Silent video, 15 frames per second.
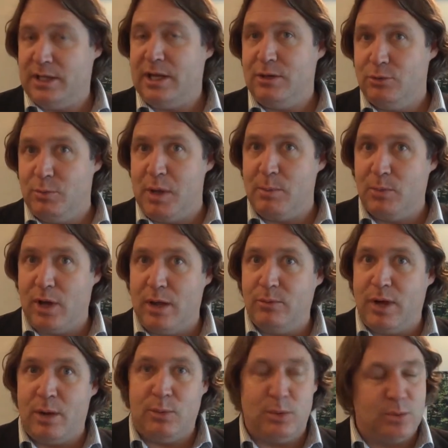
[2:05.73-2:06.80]
And I remember I
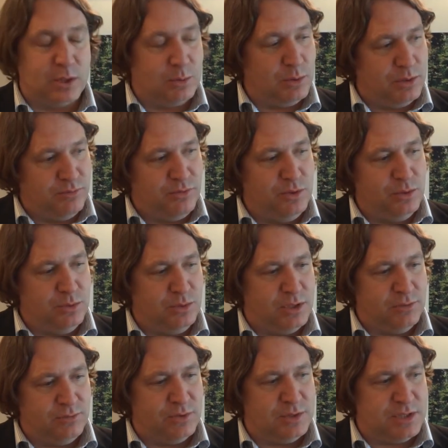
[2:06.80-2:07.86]
worked with a few
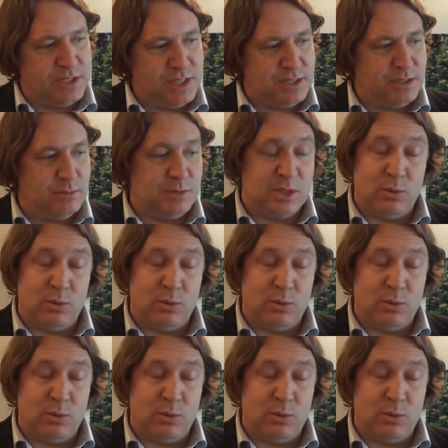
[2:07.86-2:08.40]
different systems.